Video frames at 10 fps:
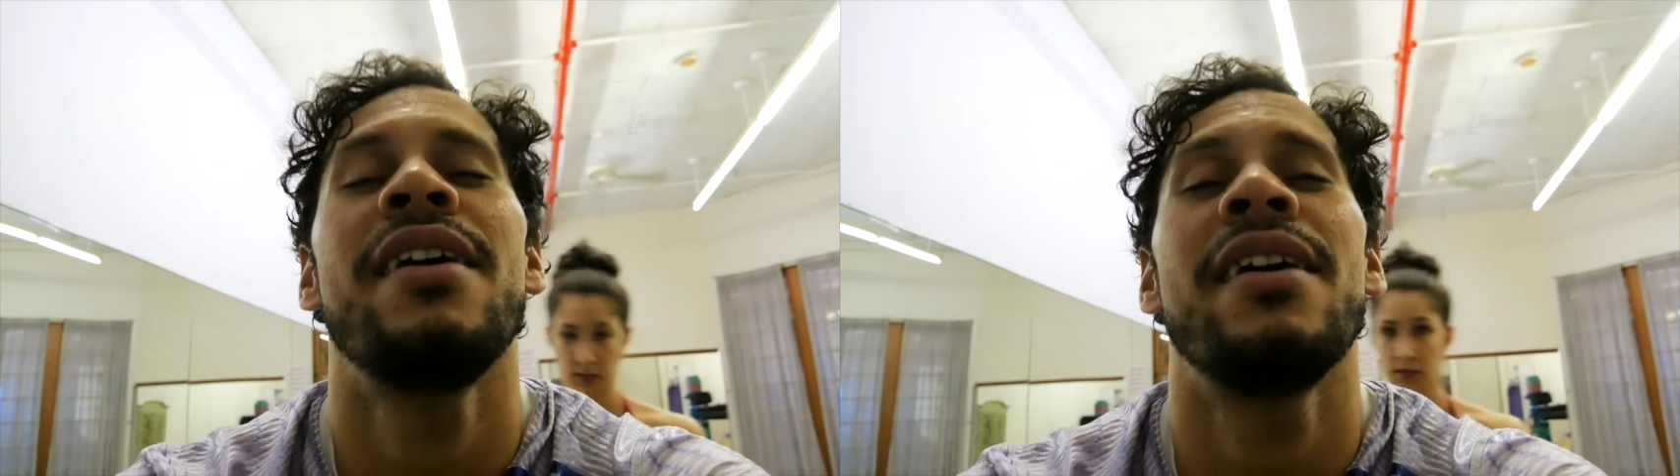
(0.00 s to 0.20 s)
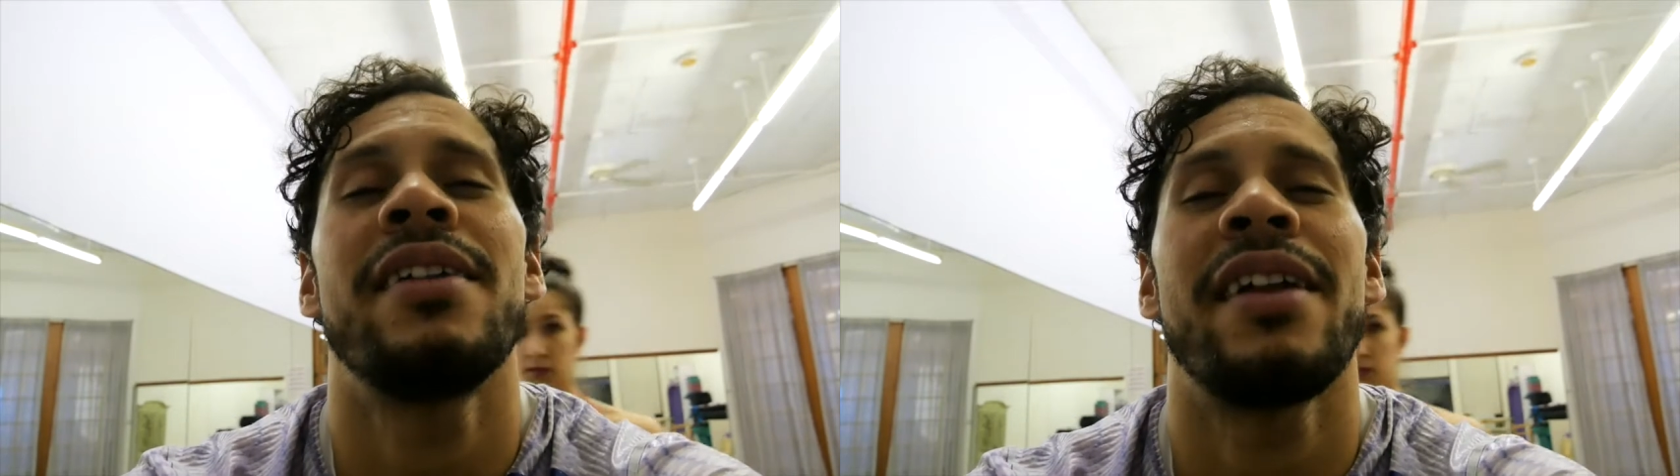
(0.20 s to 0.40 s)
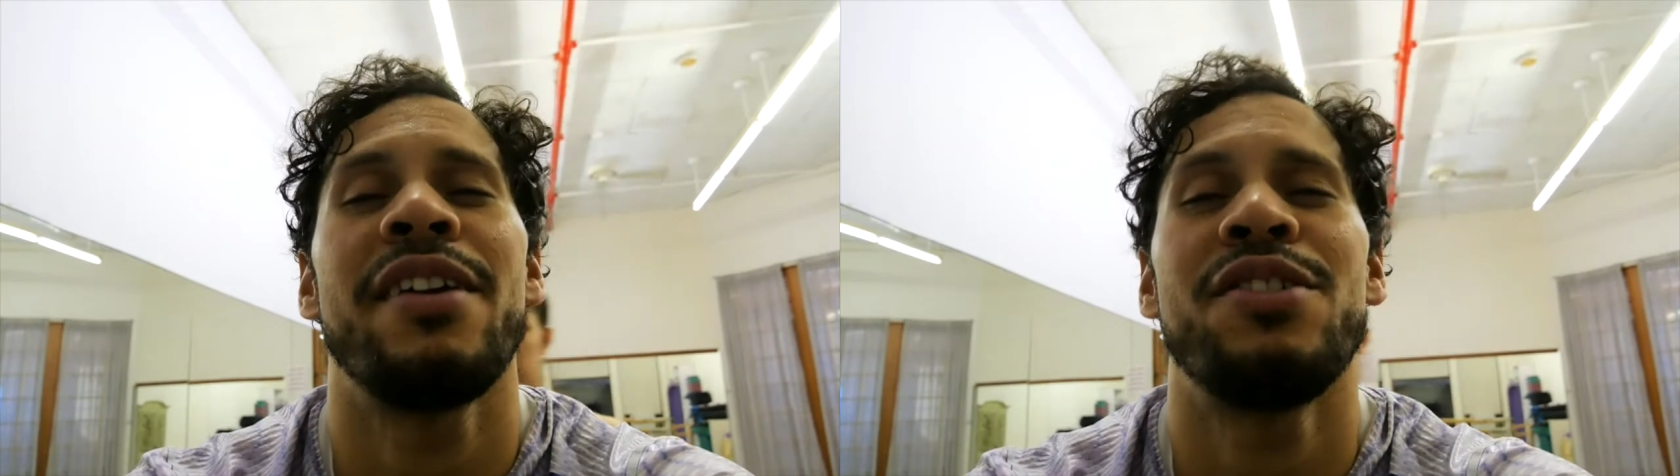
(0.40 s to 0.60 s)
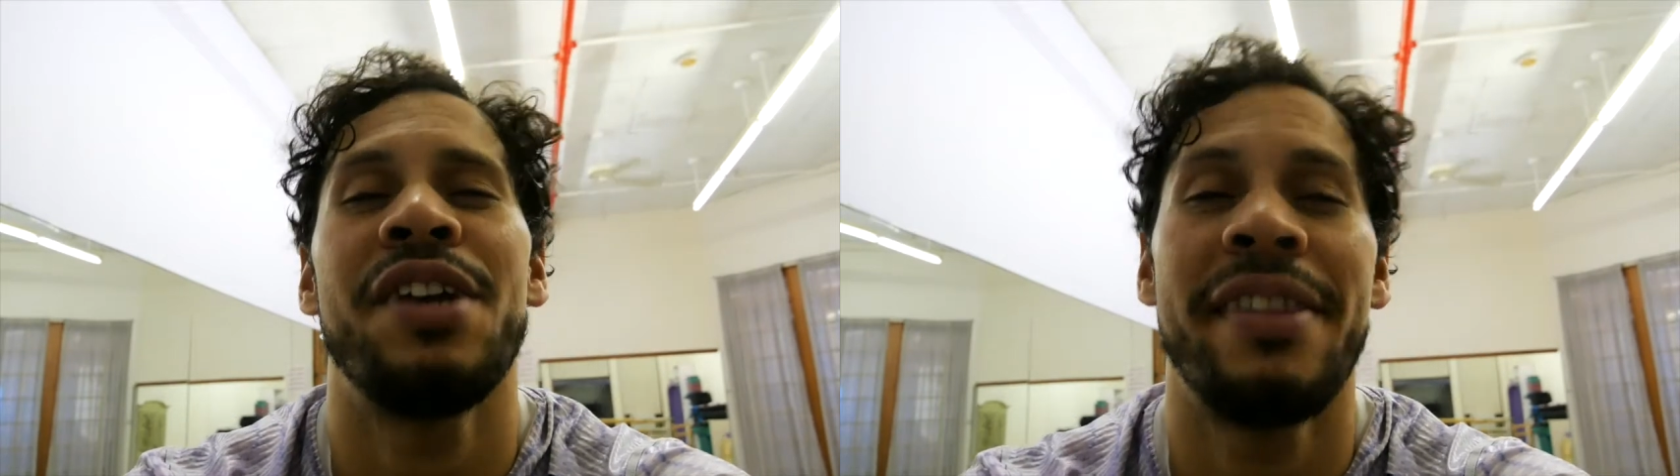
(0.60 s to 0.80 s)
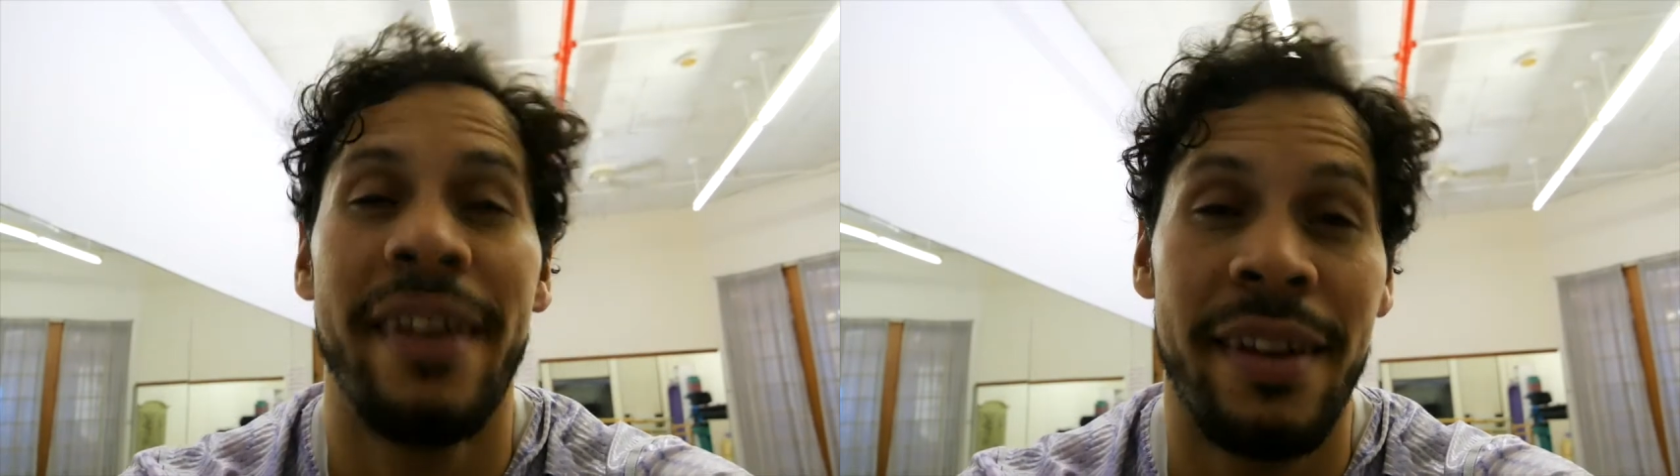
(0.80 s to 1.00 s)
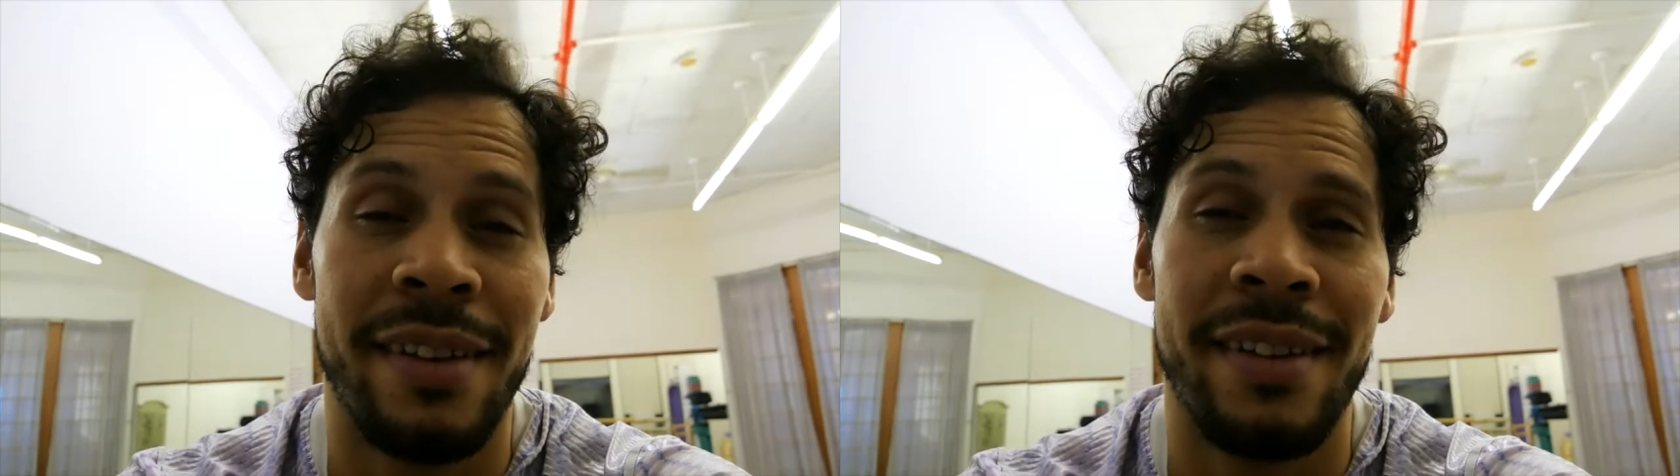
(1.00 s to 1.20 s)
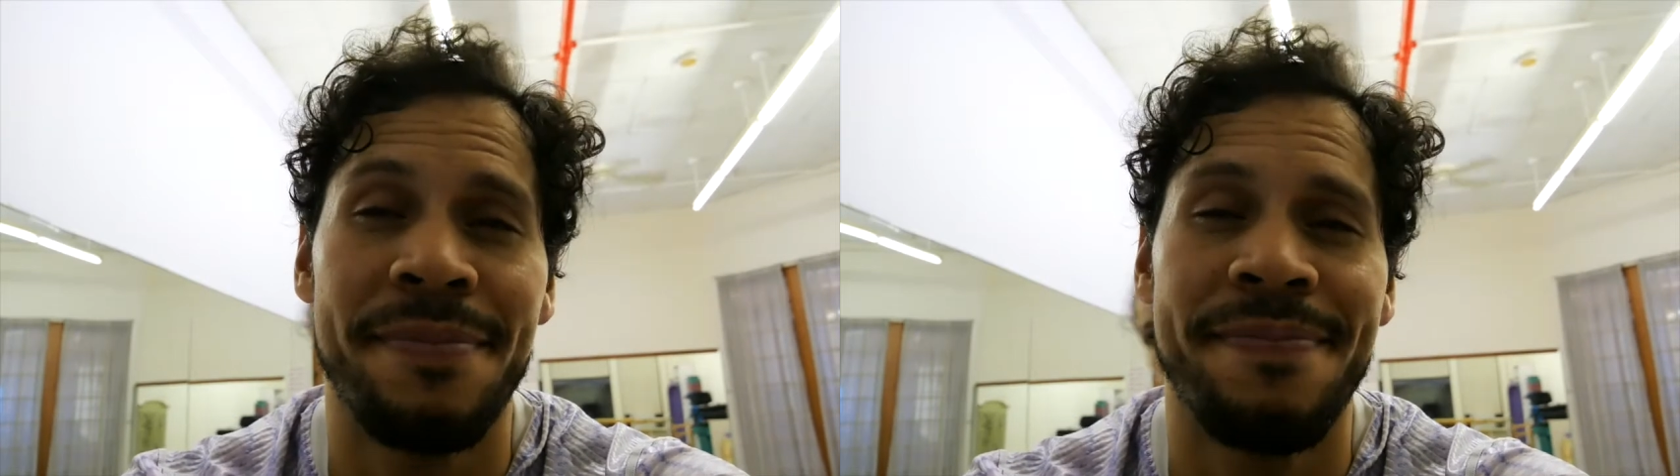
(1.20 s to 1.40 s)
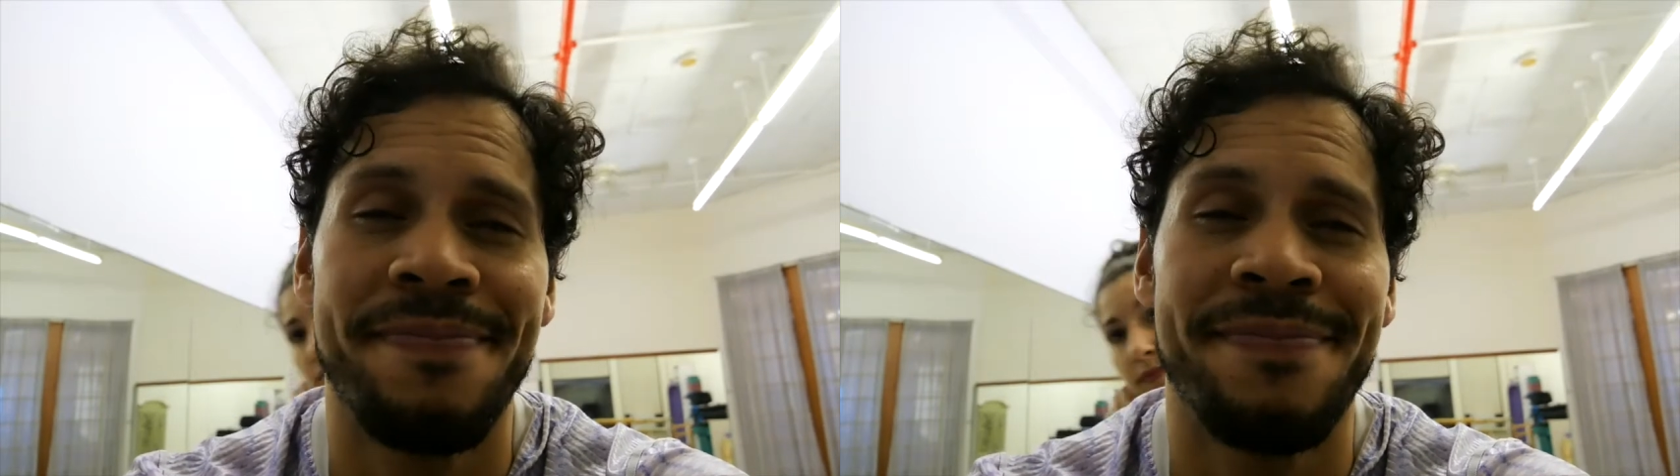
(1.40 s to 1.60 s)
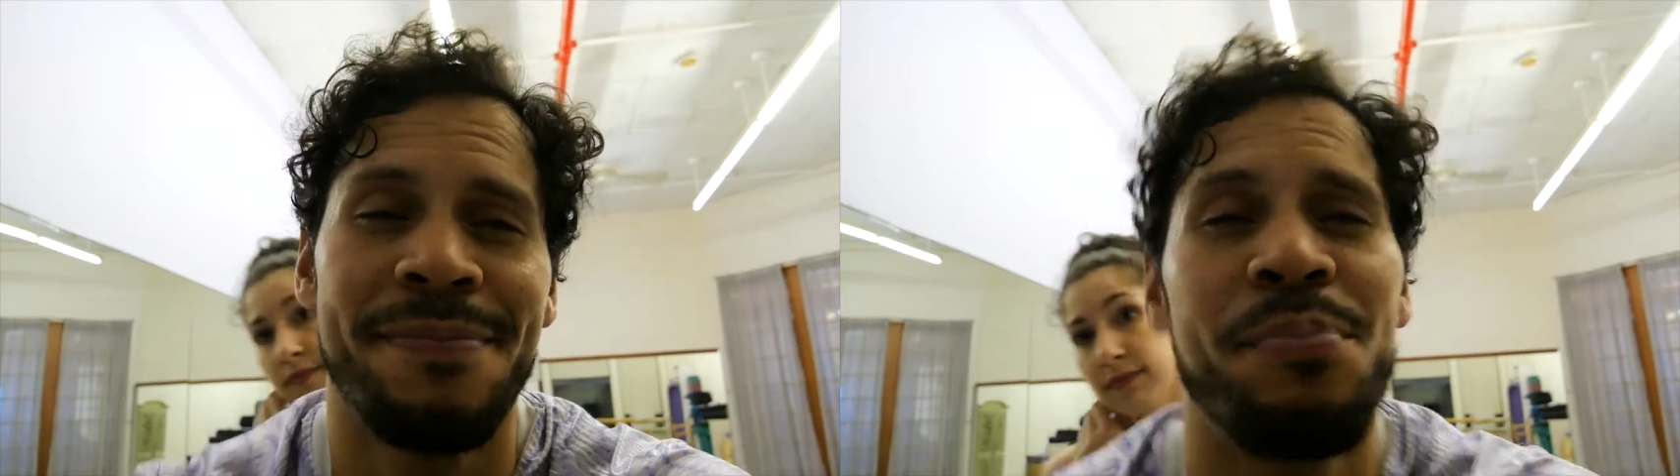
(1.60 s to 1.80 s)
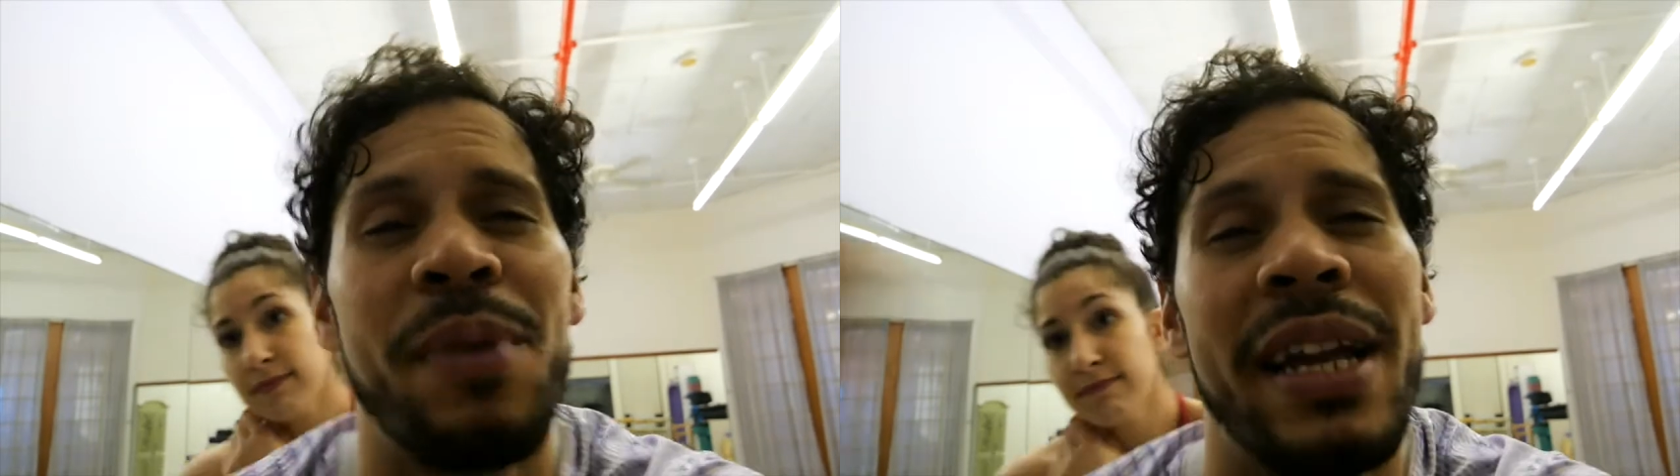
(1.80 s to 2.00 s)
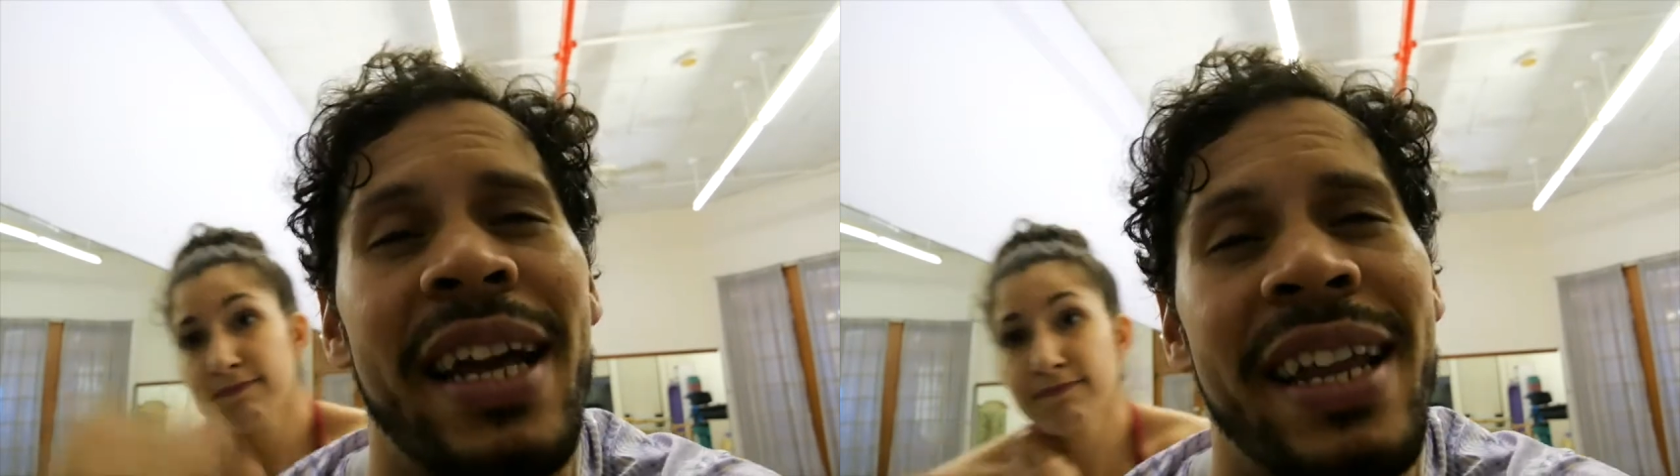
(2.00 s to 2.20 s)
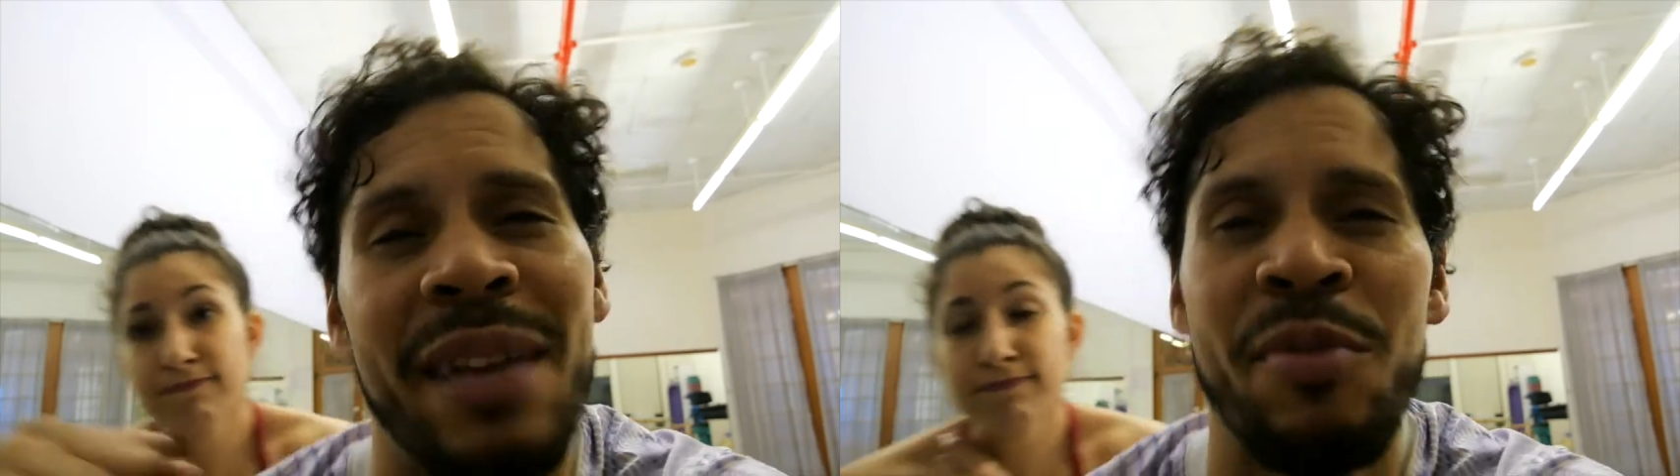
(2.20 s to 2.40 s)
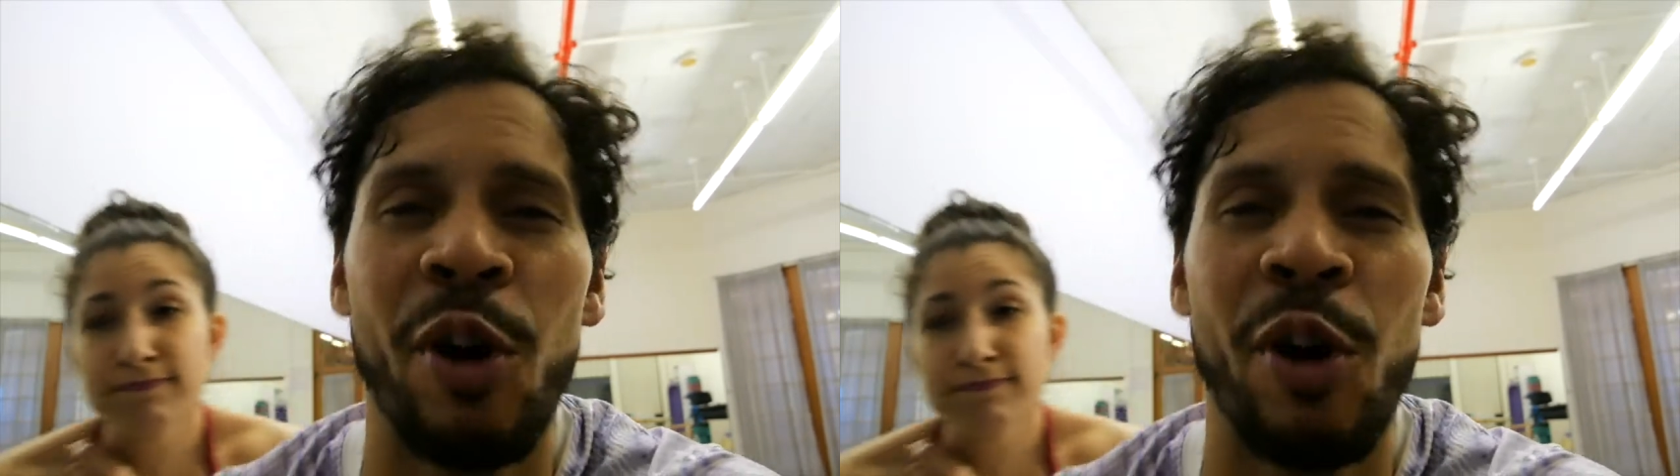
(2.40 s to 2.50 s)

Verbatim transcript: I got a huge headache, but I gotta keep